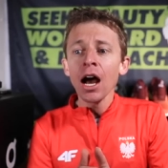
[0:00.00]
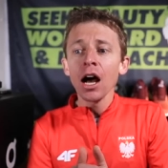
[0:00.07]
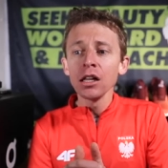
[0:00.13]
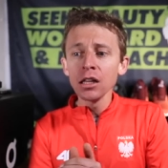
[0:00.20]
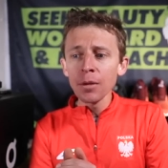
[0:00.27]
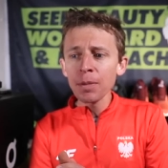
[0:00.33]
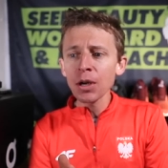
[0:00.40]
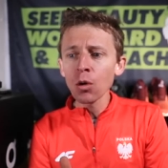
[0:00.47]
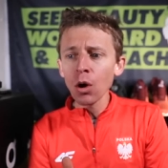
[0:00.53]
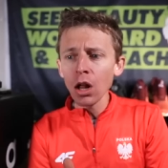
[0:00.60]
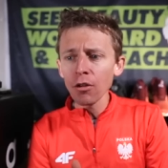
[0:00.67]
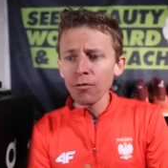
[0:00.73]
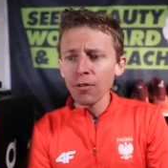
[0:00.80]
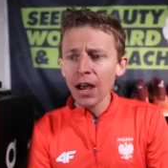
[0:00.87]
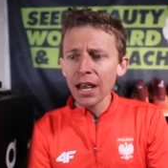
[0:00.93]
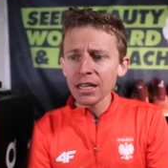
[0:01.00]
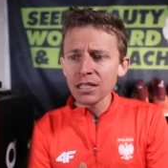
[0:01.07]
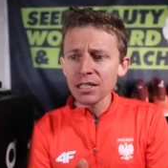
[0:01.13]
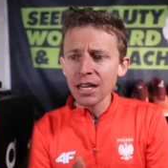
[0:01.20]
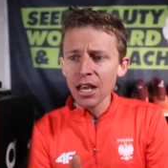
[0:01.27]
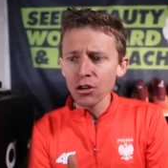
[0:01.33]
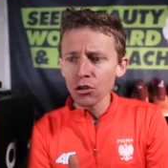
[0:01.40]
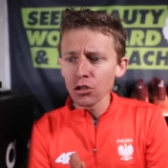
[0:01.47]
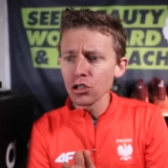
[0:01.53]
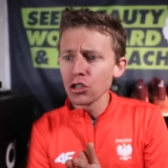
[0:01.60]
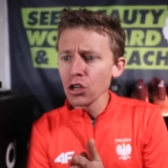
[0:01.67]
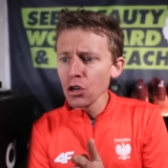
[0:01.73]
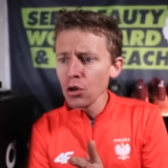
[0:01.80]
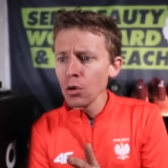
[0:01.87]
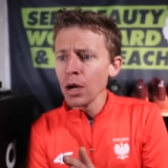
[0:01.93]
Olympic qualifying standards
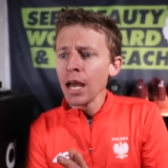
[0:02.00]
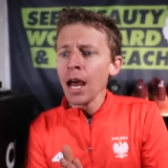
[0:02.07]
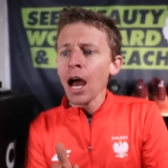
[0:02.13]
do.